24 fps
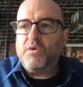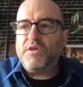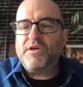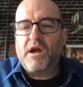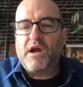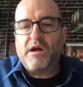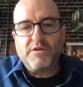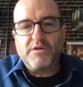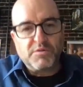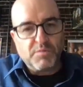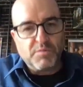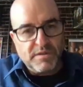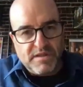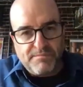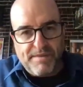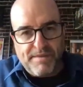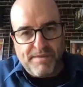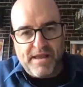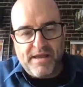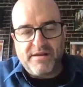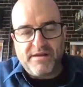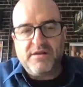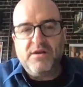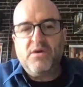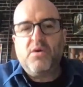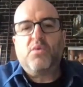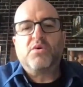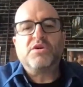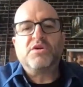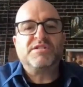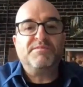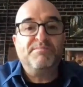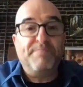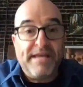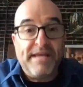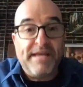whether I was with the band
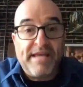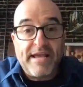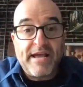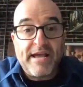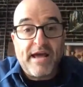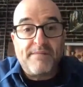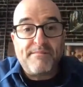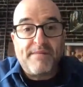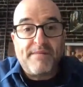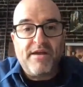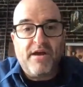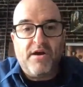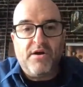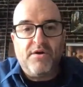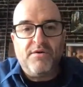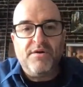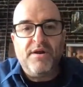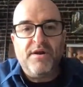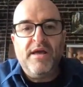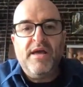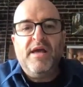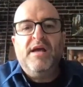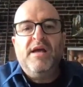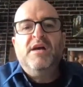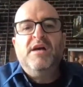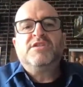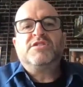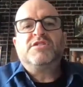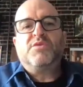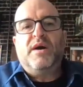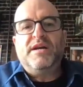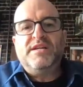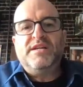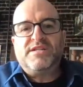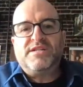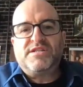or speaking on my own.
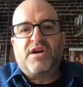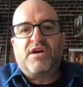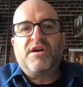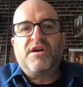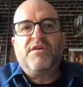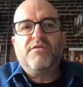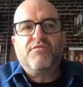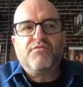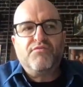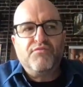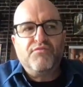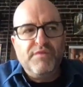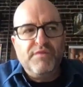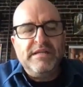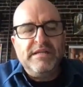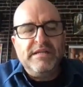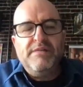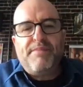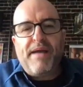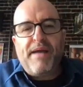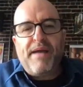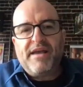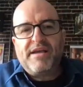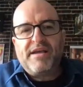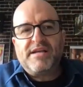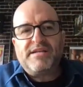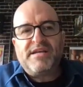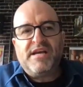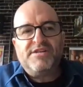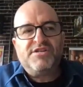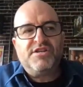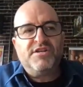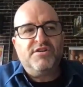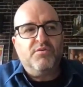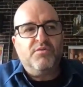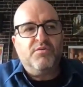So I started really paying
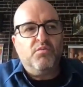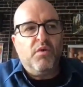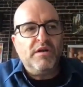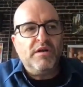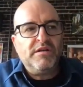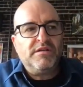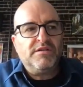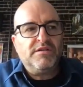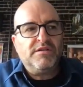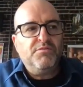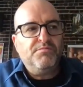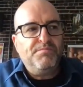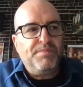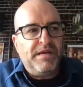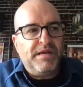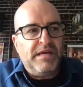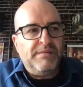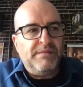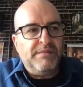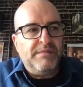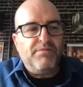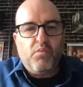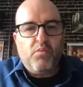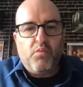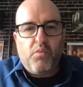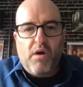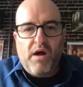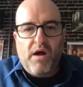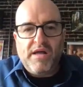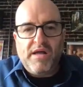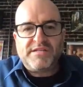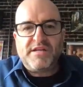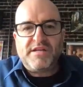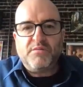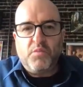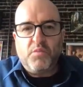attention to what do people
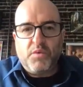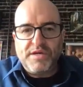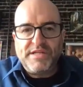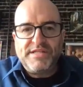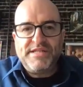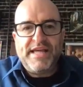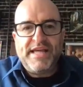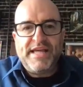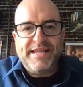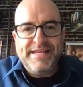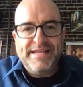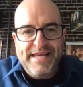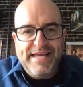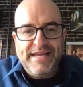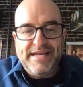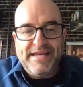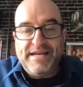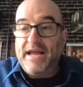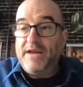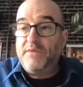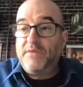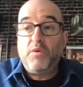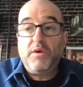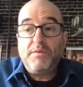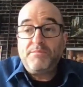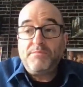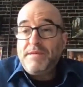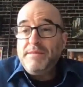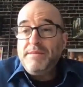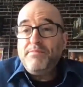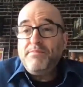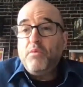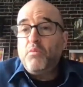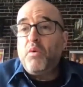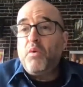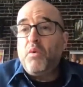want and what do they need? And what
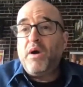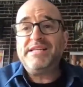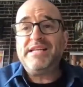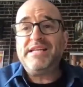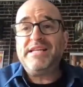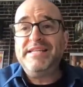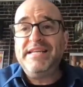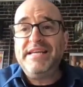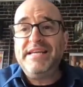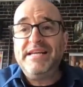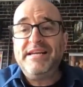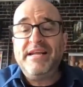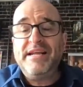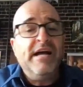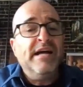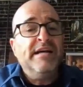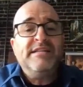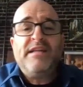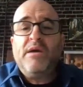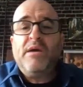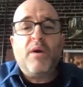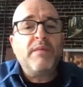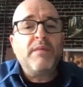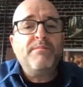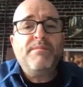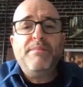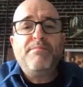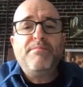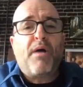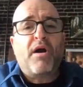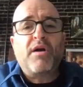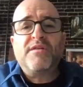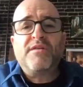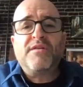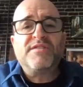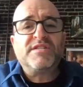people want and need, they want to
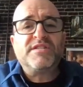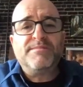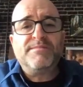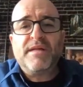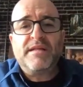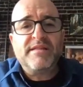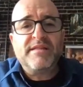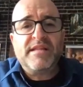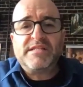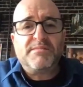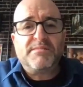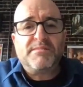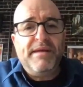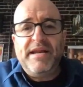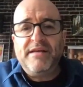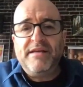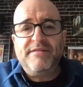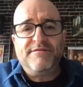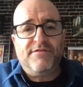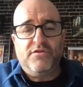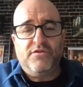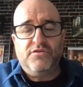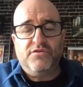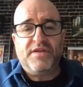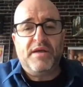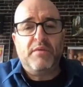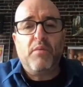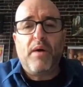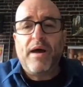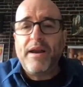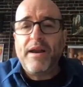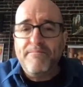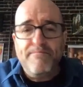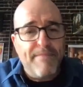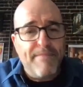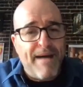be part of something that's meaningful. They
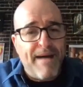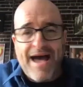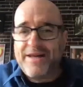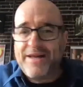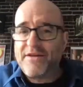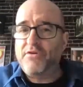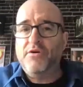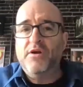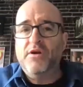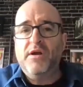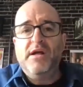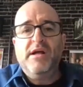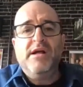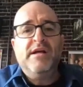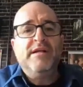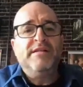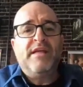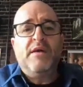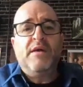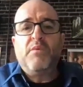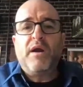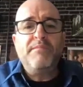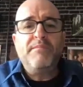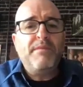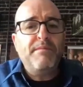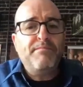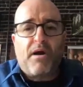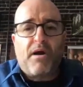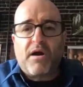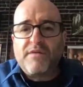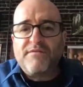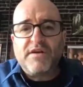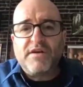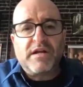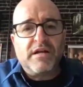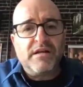want to matter. They want to be
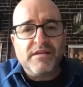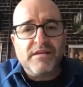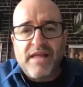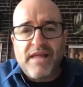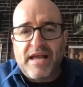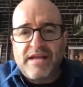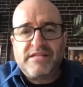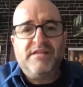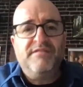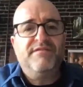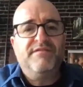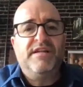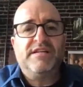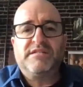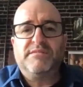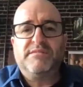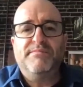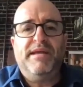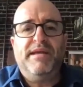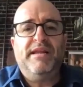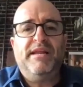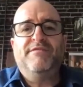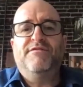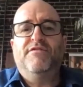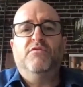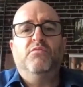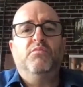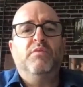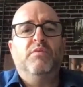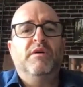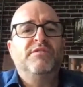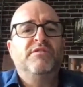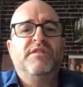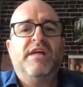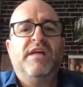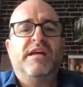part of a collective that's meaningful,
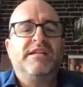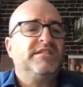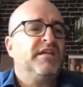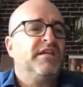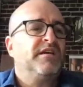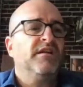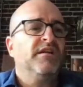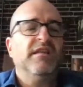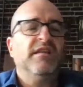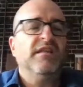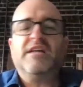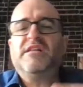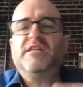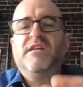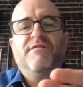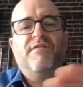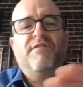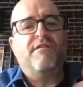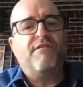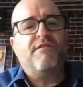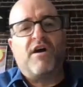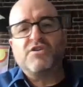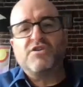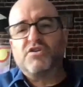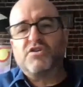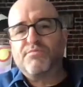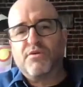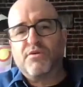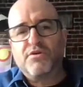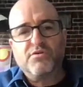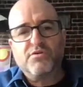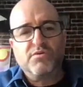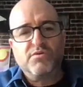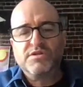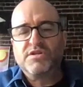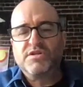whether that's the collective of
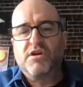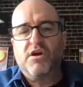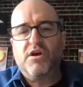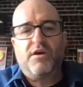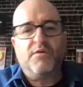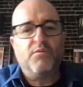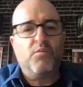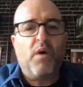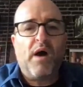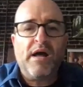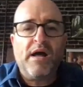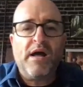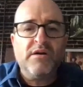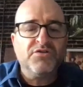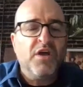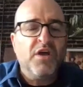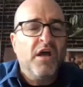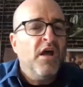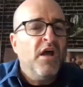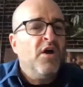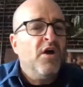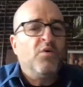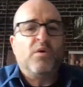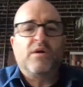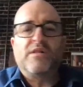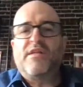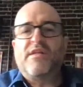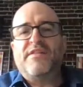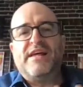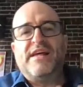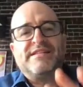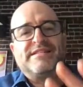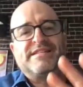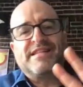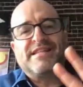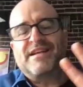entrepreneurs gone wild,
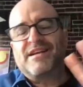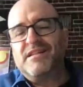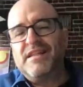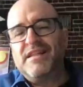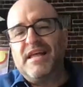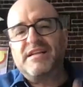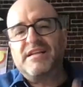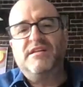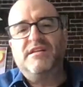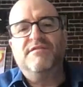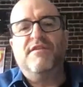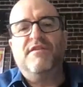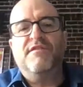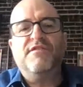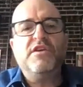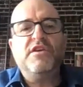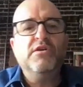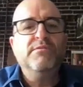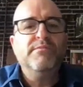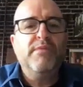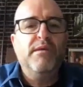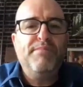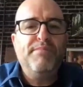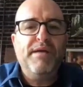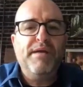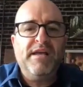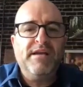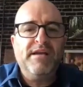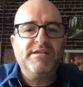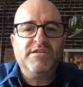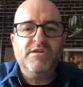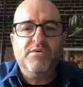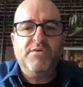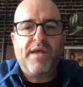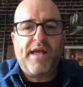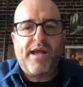whether that's the collective of human
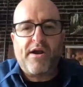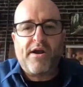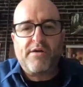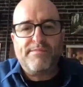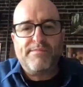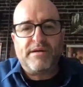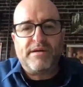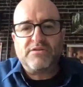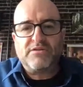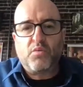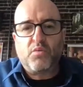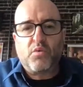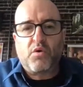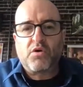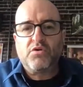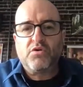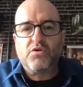beings who care about the